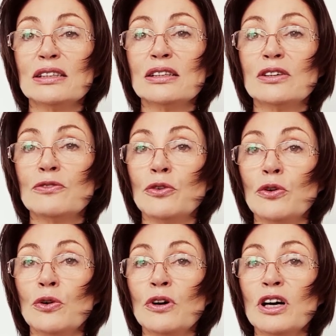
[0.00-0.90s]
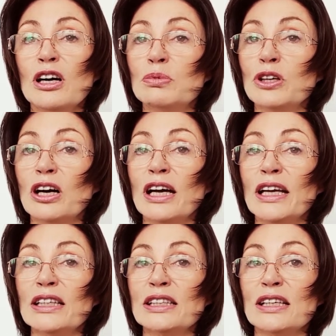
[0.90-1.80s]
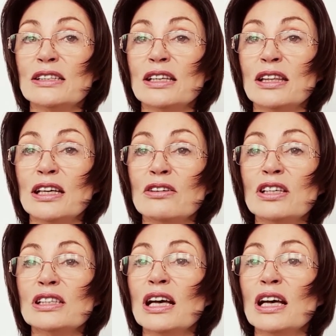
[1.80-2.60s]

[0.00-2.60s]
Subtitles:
4, apply and test the theories.